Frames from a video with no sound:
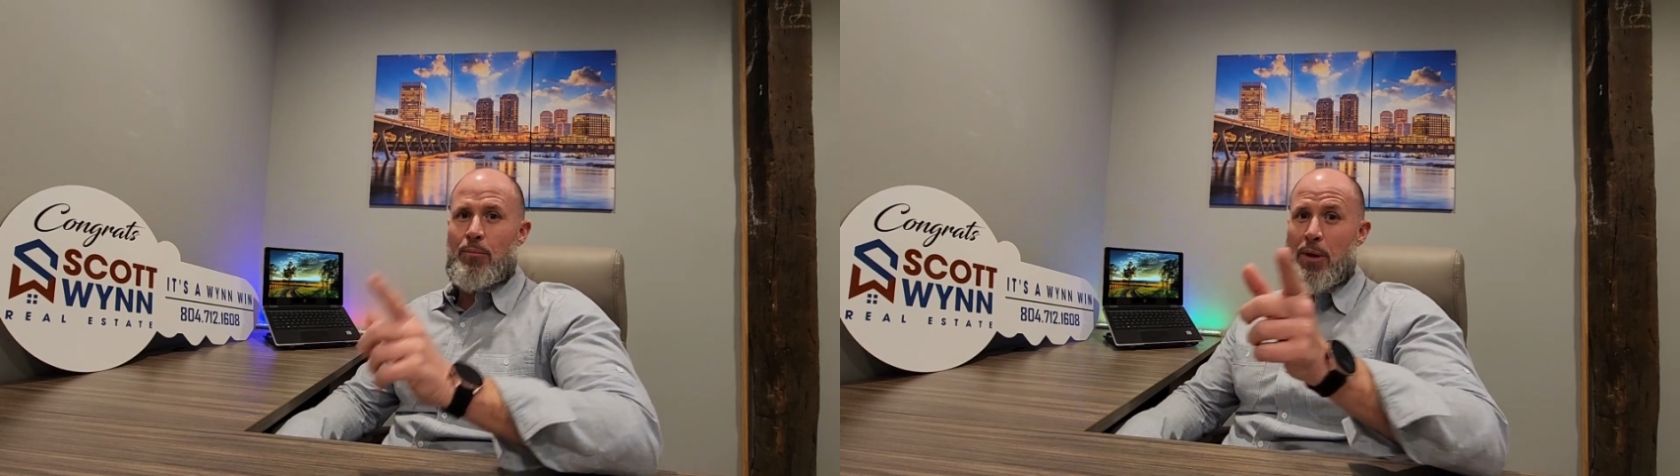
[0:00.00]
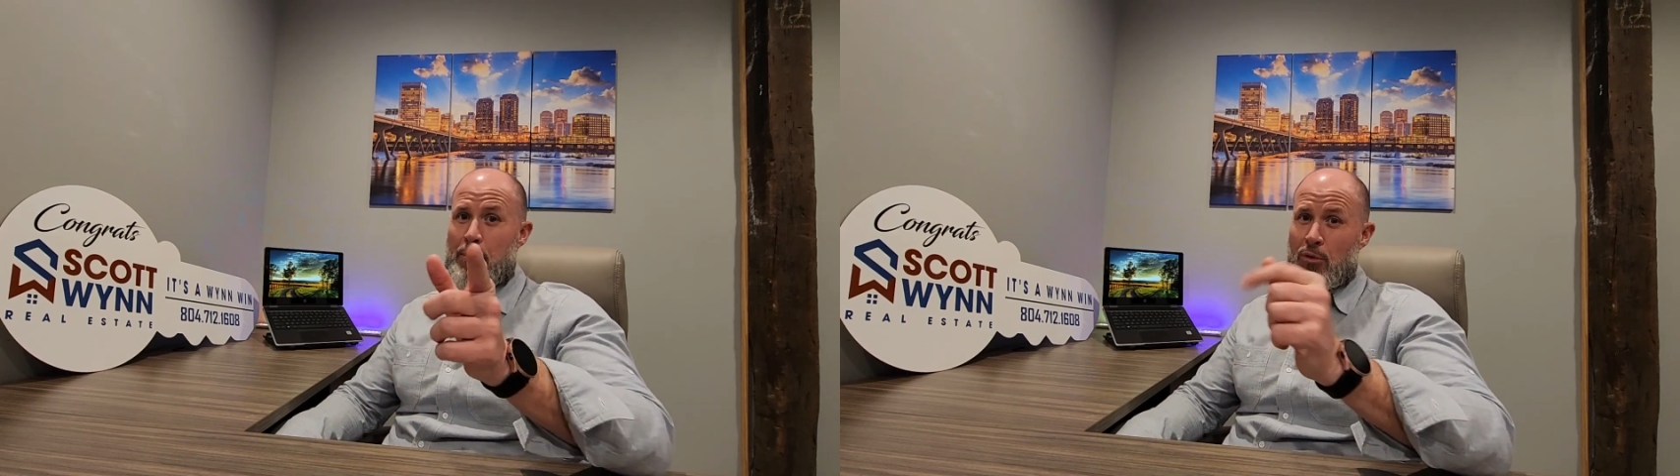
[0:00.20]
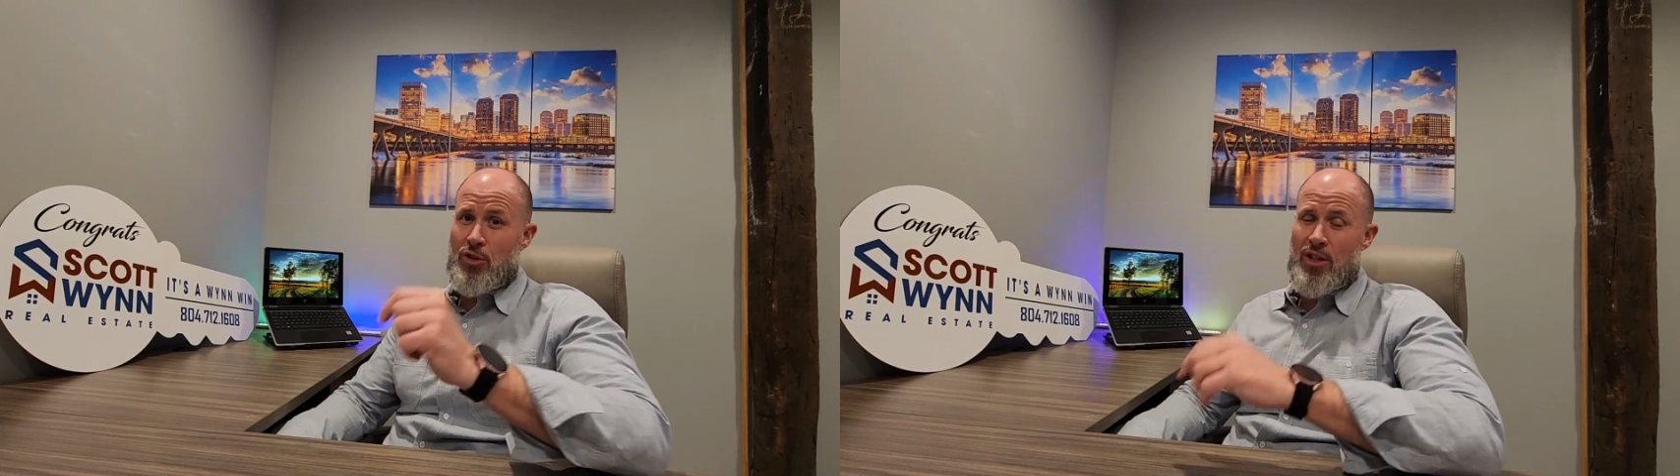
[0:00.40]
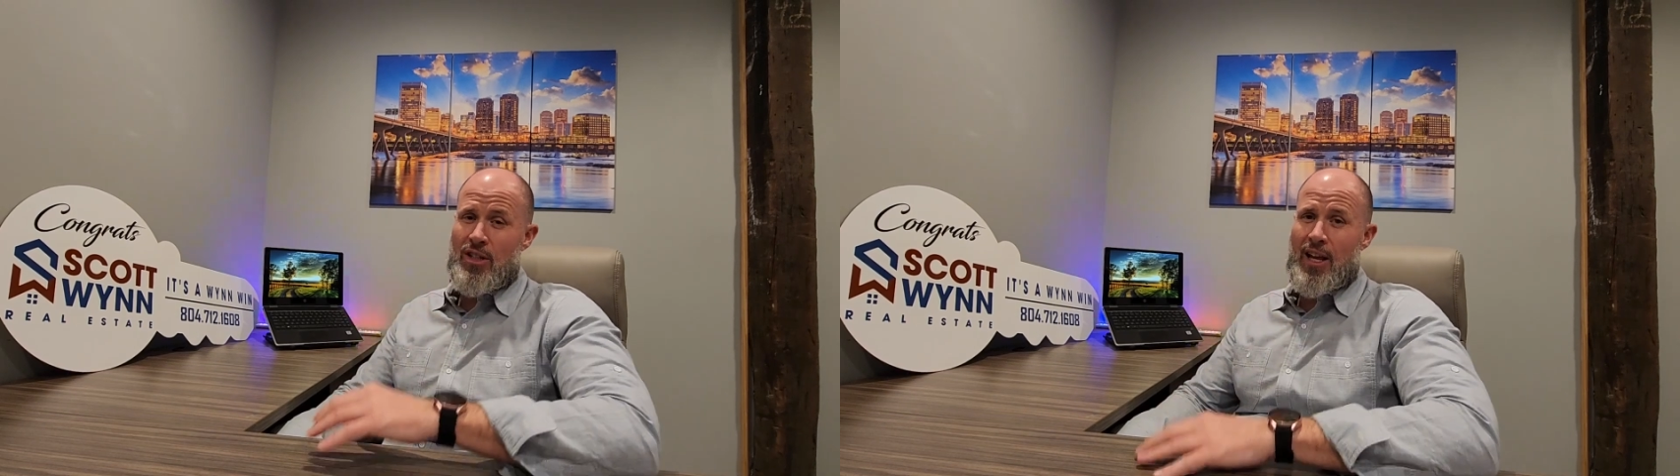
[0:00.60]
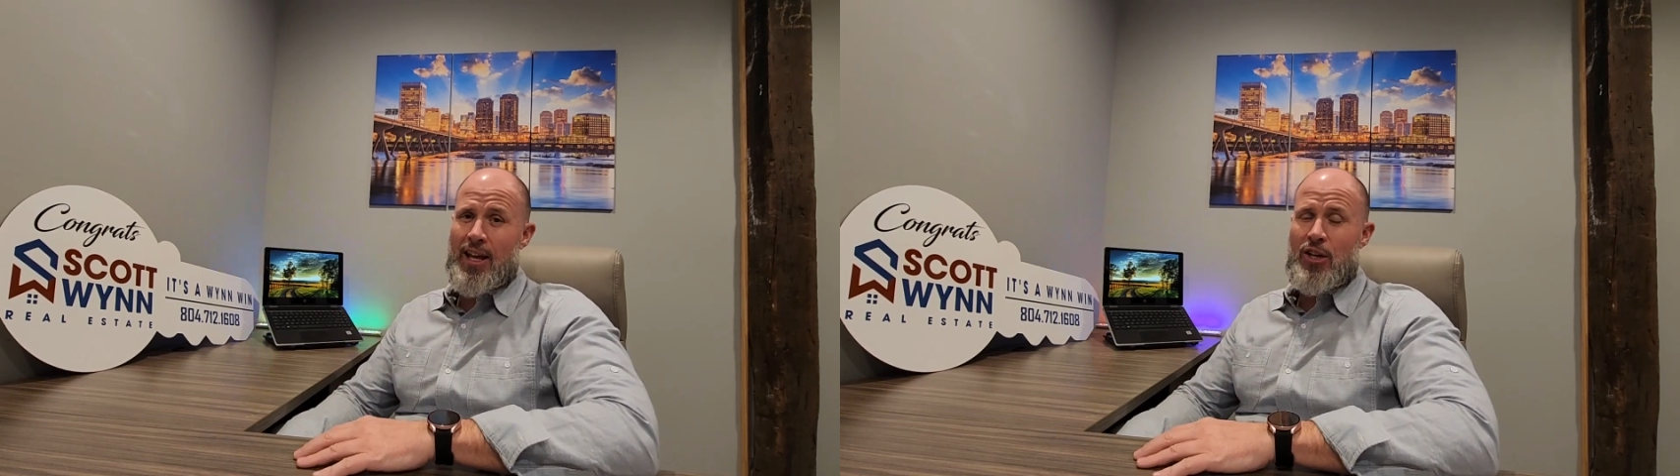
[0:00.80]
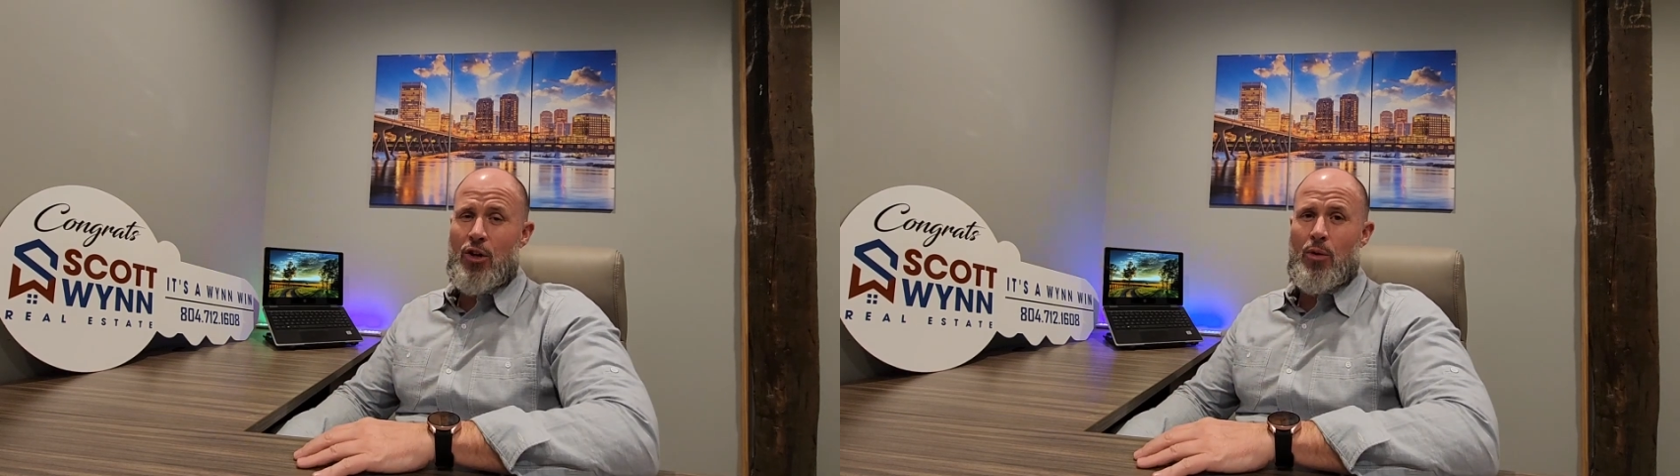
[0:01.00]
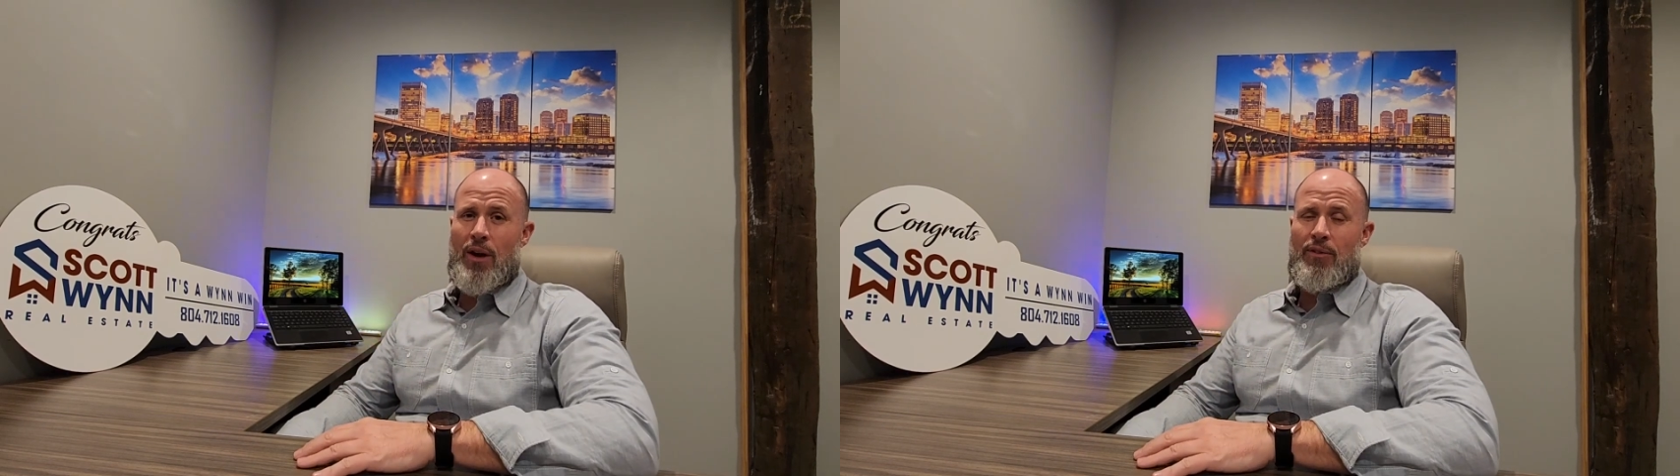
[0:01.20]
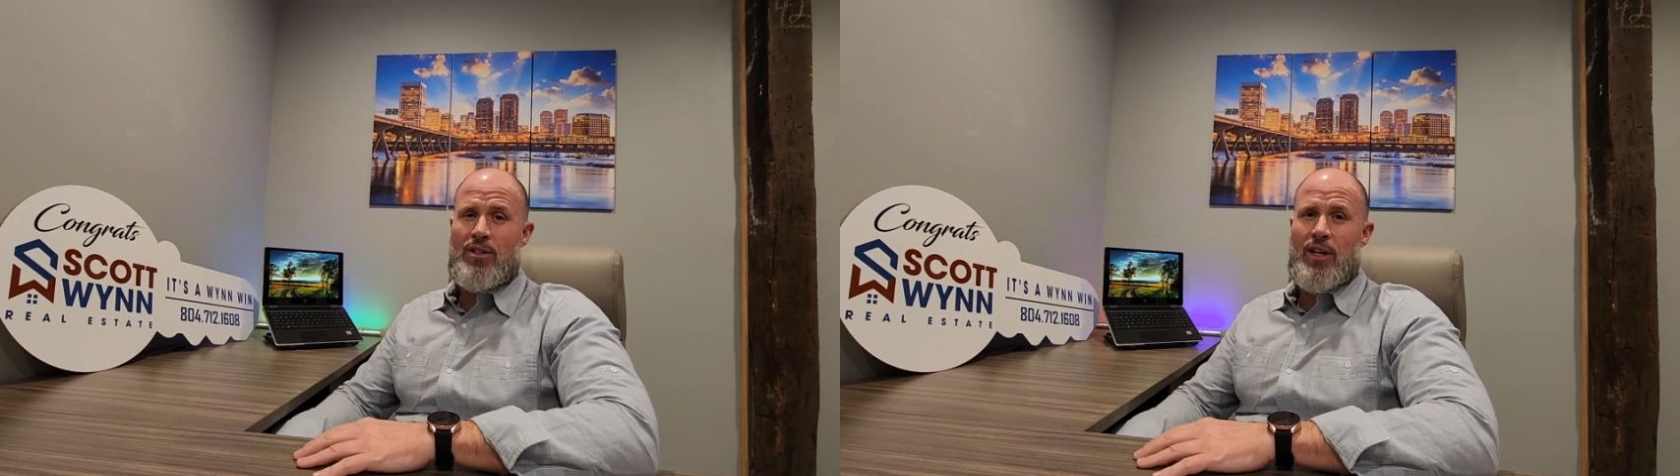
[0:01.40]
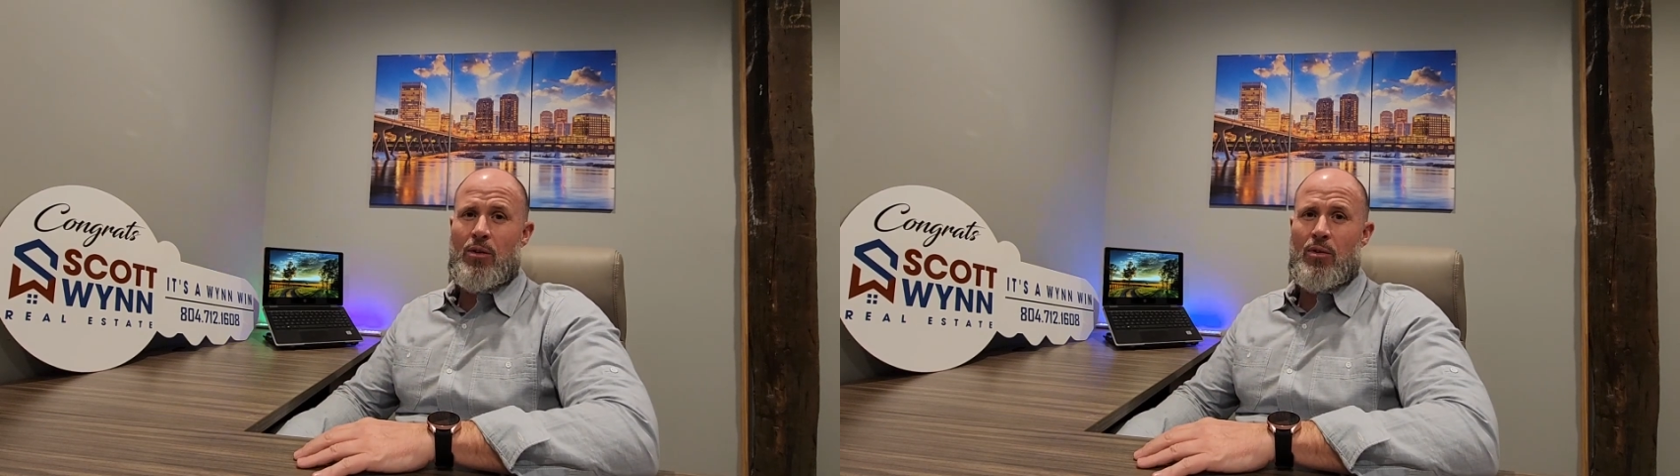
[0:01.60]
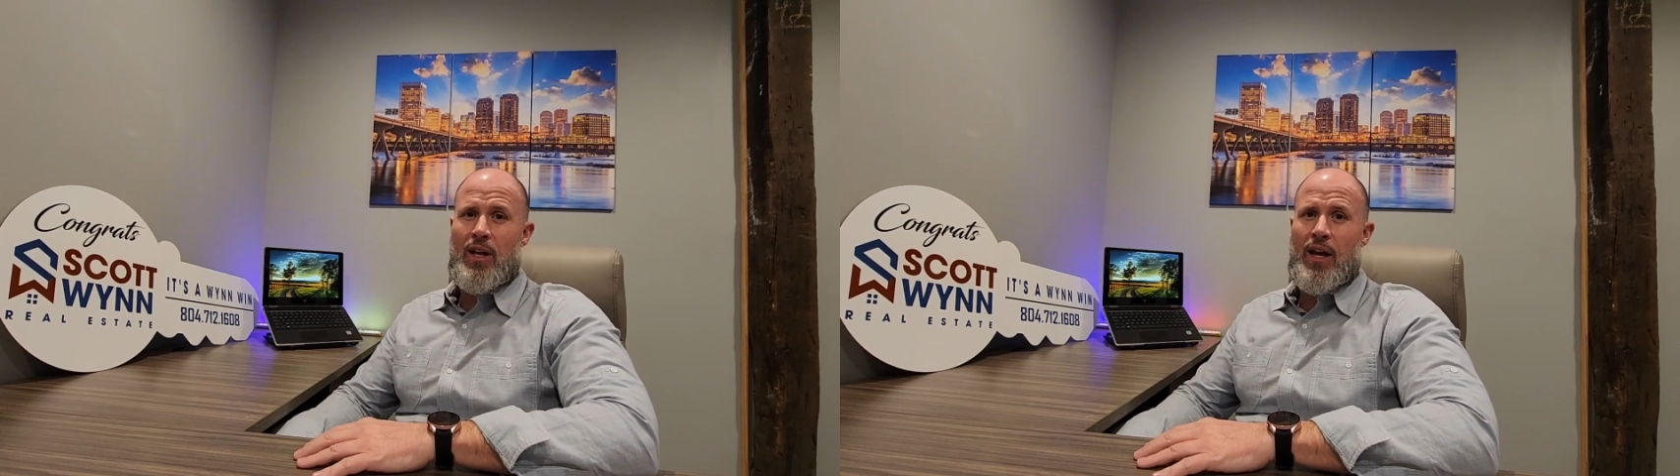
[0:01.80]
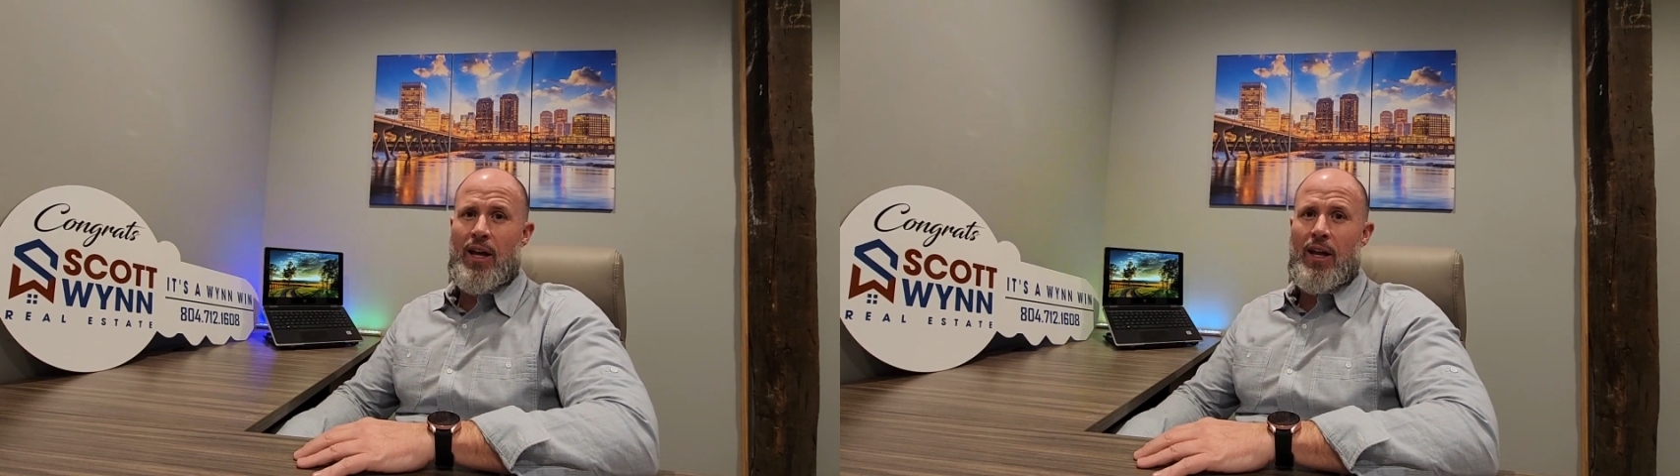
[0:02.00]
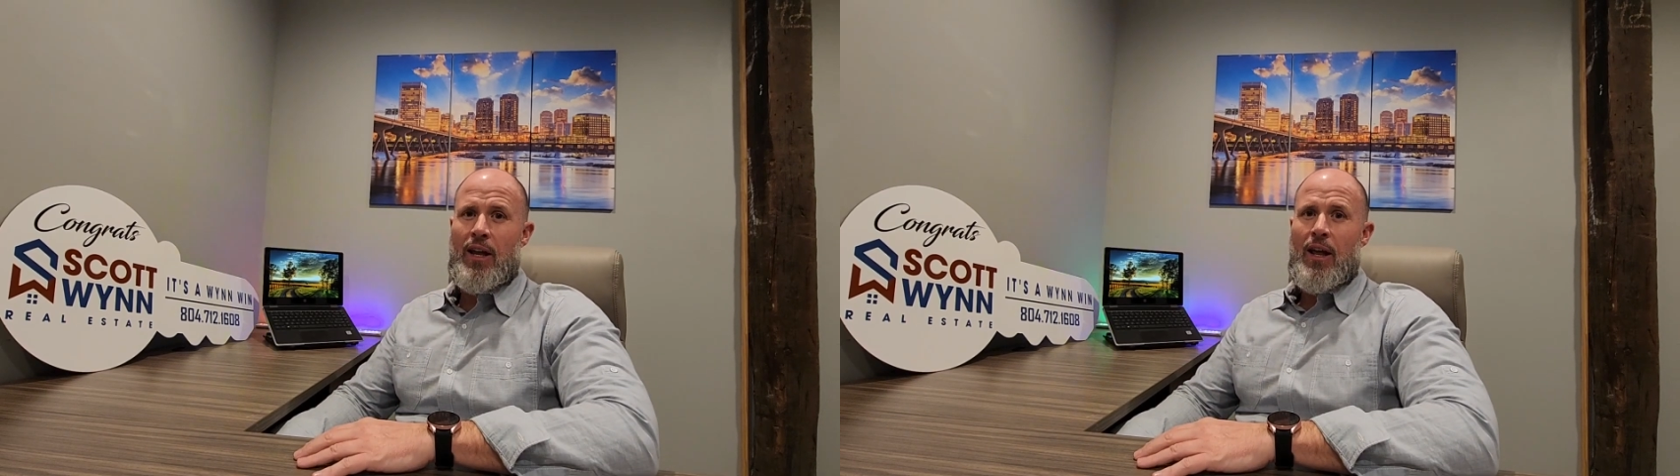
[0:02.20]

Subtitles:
people just like you every single day